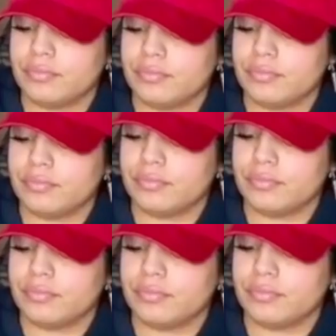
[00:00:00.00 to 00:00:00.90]

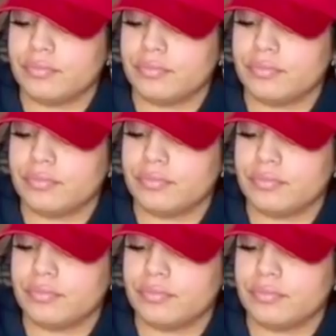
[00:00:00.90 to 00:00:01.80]

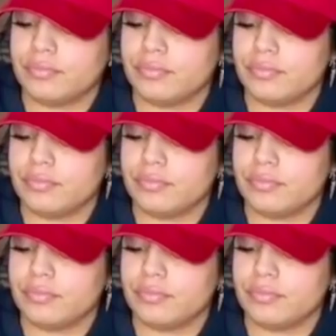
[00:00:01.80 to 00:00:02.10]
The person shown says nothing.